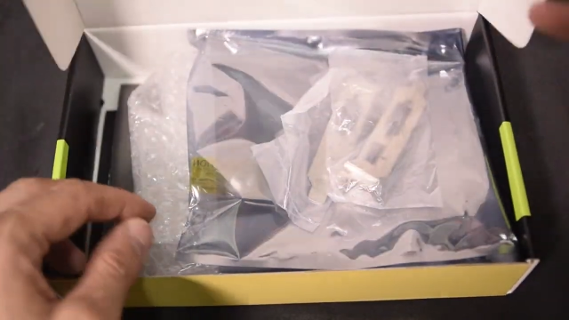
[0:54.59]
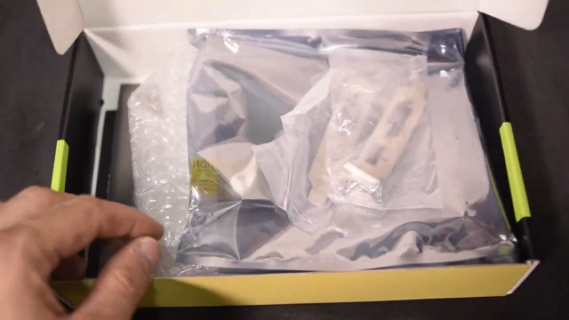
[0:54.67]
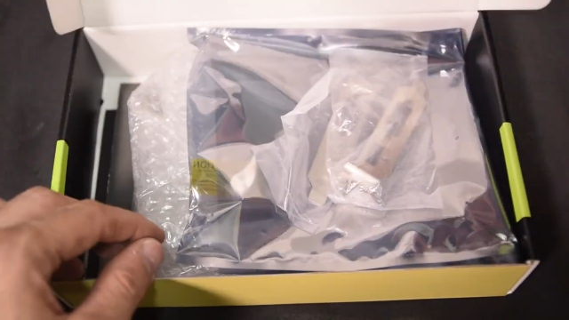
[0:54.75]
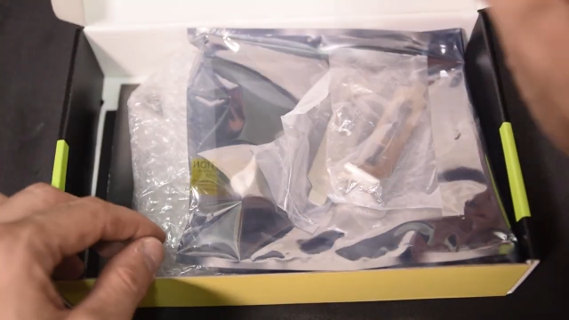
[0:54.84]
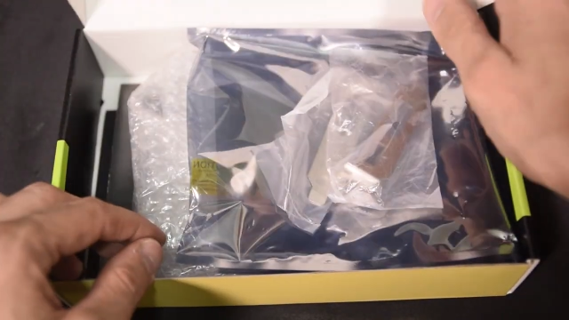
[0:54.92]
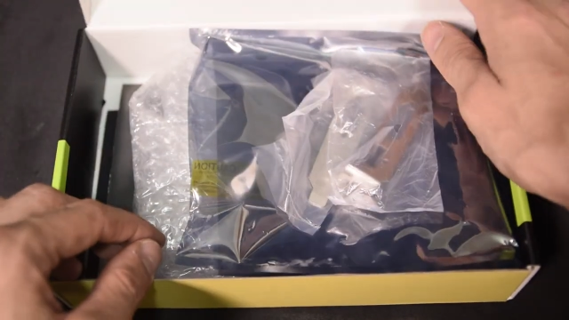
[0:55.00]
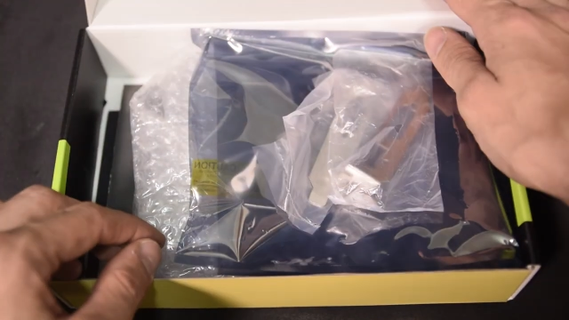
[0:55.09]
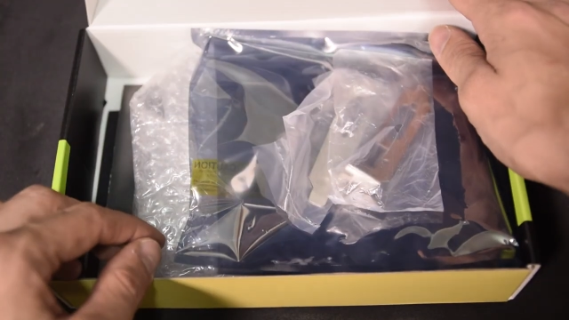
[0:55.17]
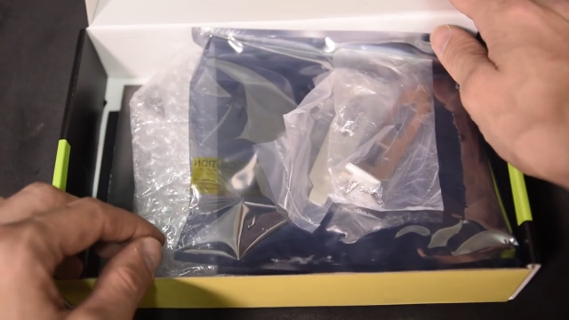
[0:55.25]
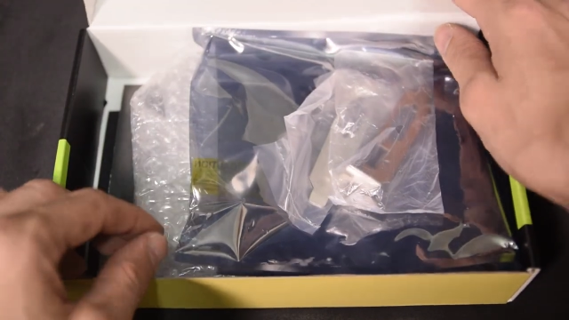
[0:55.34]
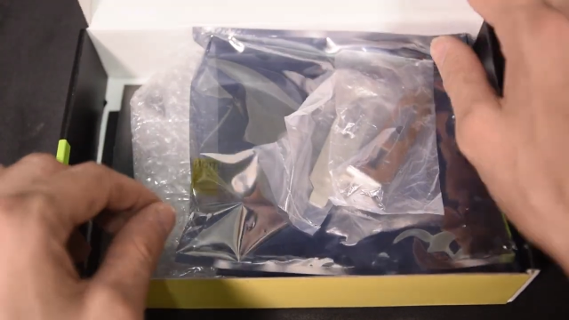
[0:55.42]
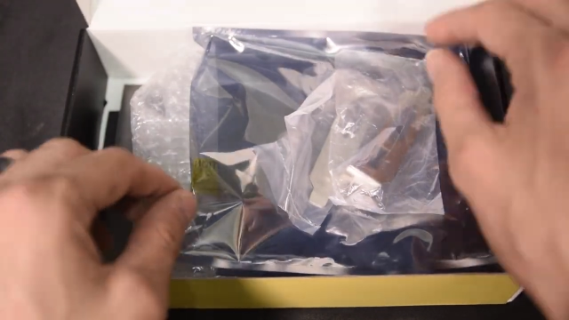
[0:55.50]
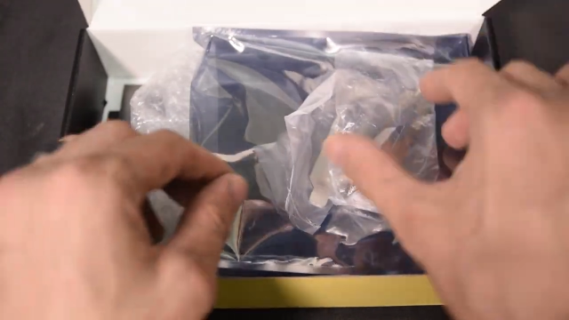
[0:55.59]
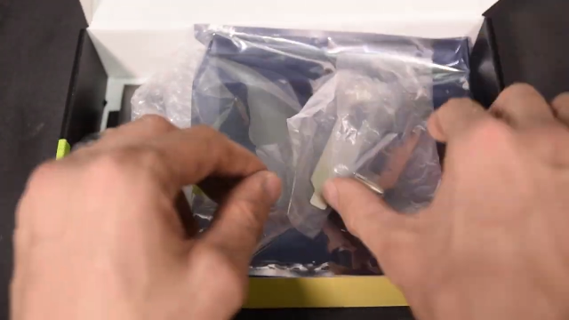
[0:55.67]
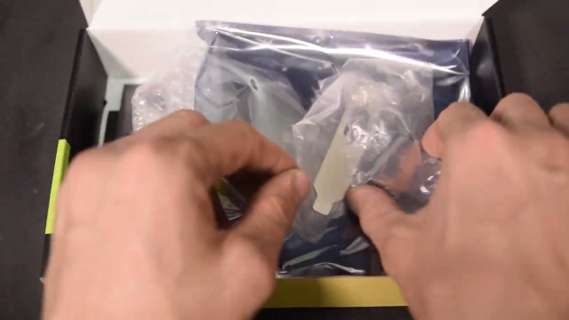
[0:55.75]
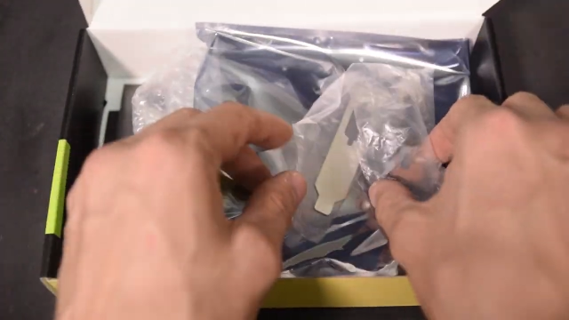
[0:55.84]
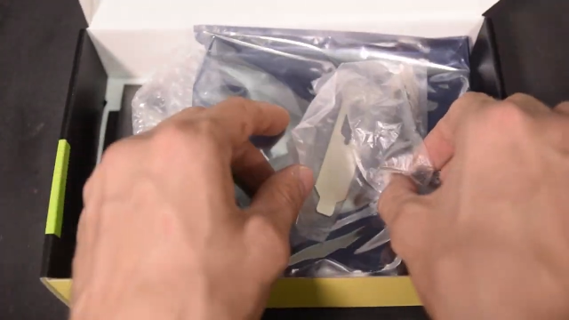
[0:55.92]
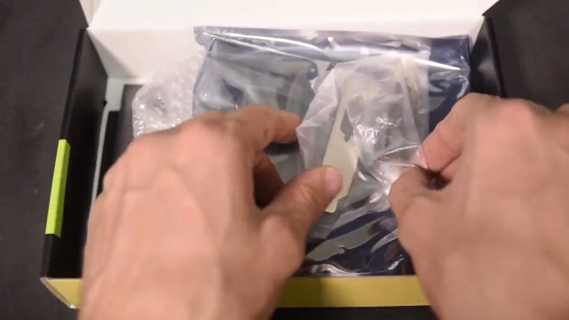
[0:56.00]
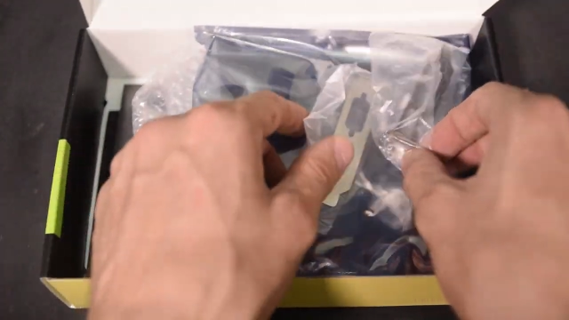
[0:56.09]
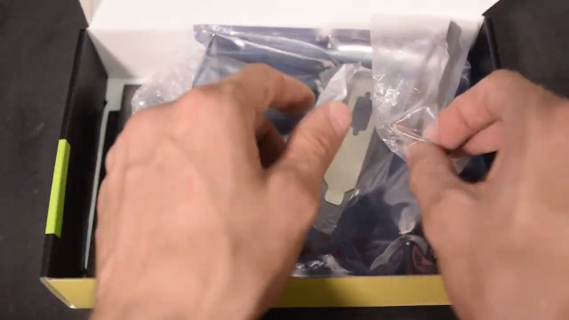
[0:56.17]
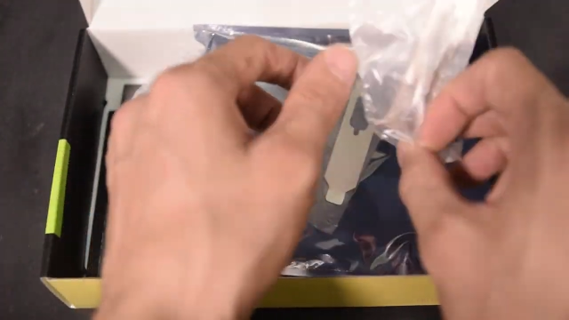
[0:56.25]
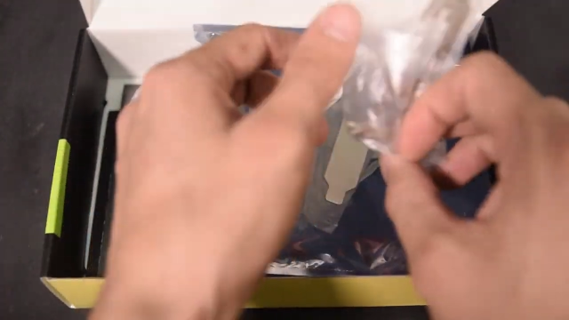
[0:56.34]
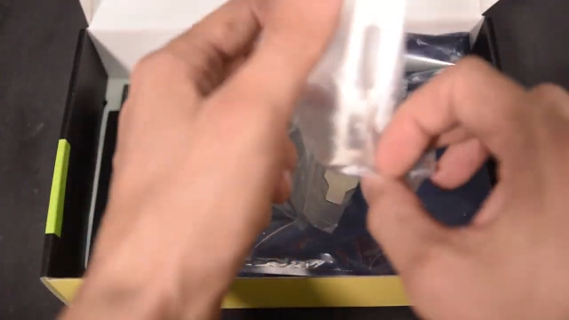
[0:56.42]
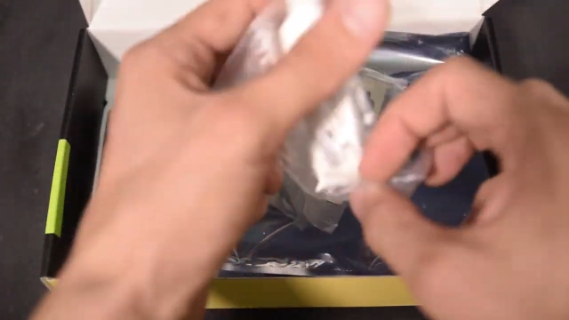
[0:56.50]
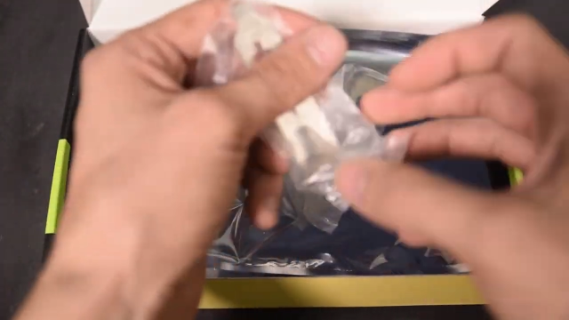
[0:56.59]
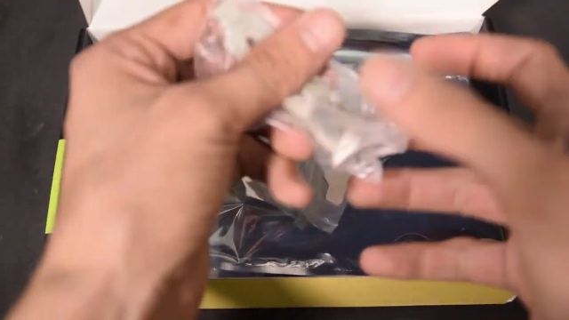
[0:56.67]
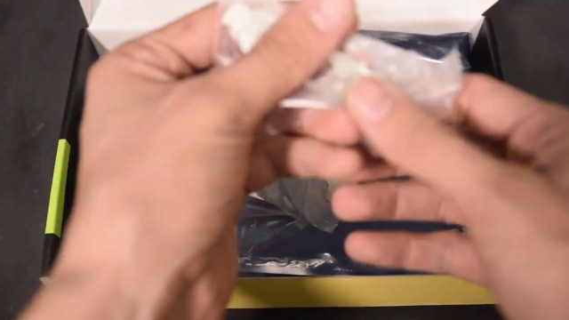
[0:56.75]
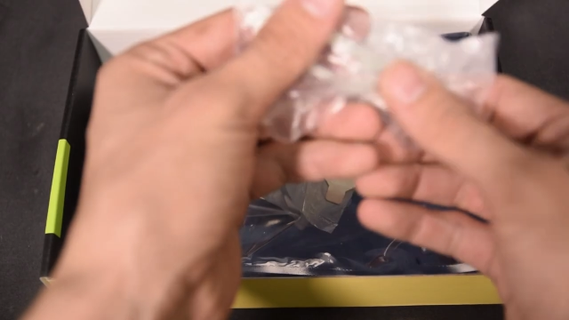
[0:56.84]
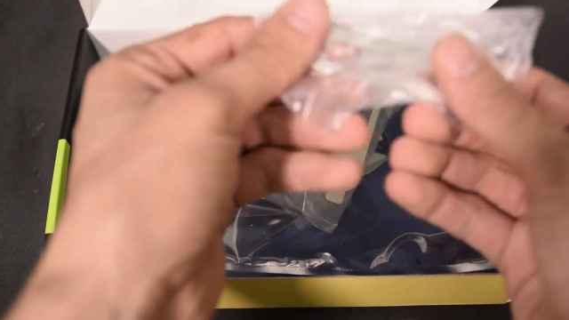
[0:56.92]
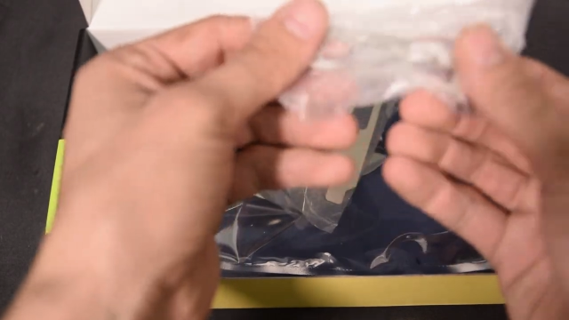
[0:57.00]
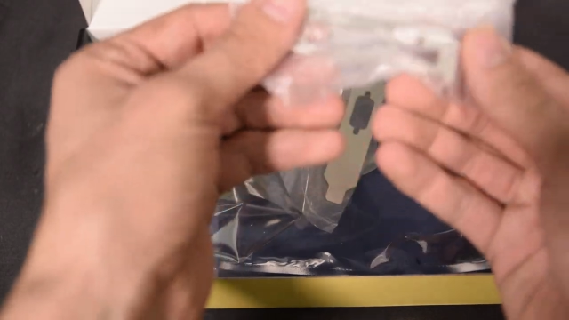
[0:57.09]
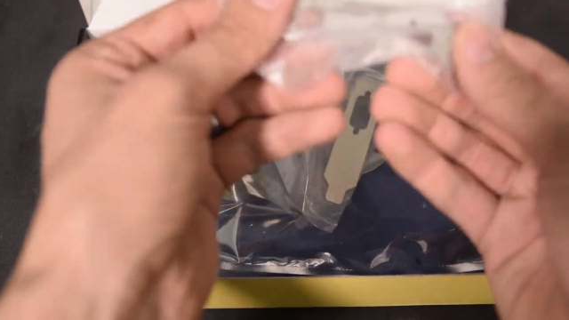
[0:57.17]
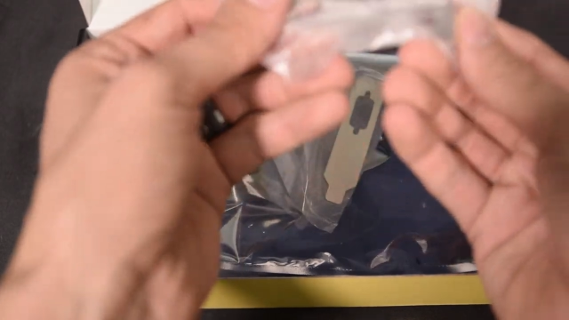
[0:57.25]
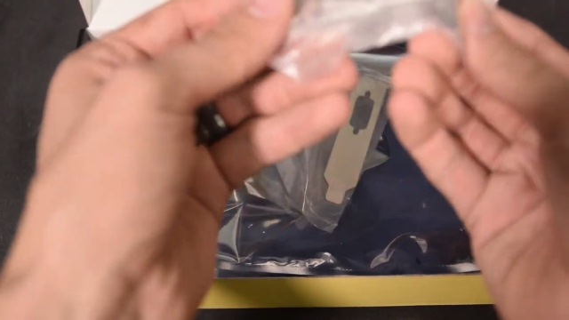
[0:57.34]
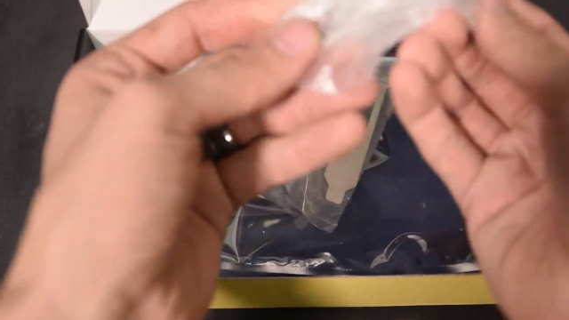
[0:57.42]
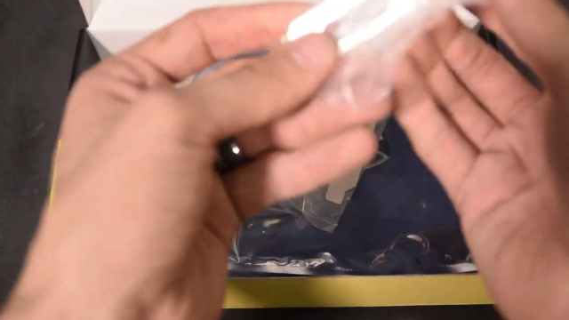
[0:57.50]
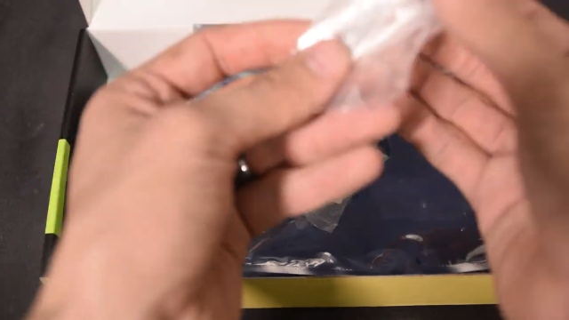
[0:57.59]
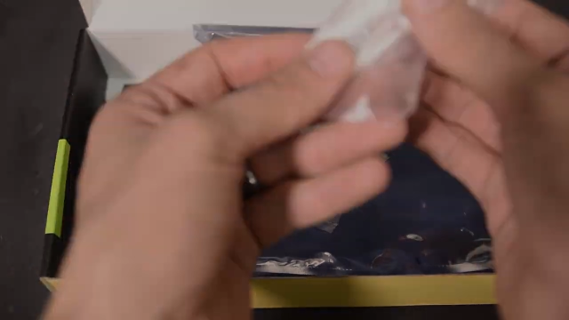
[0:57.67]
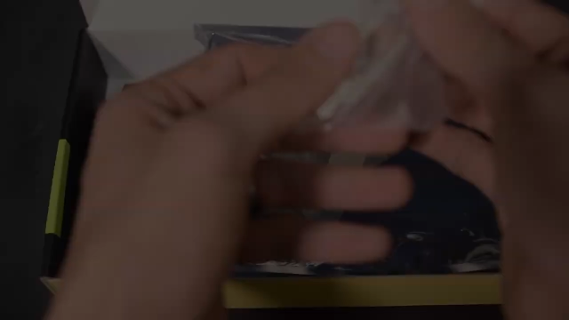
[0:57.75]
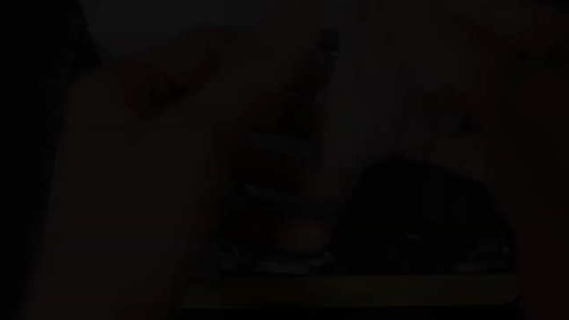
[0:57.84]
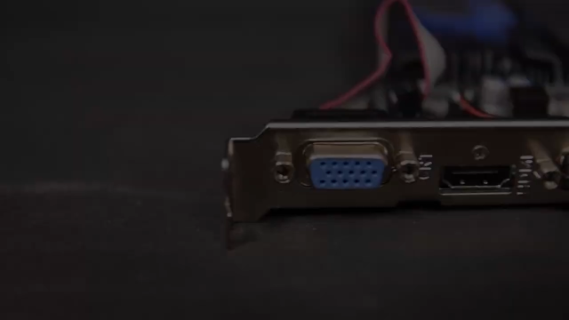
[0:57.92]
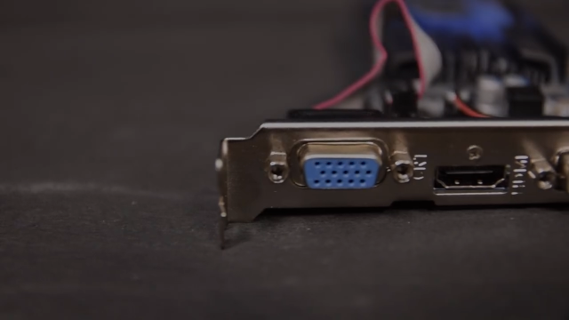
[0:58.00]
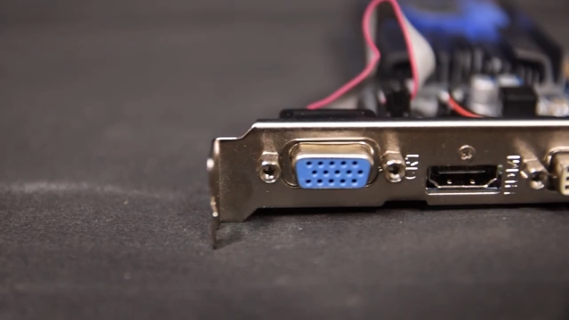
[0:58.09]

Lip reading: Nobody's mouth can be seen.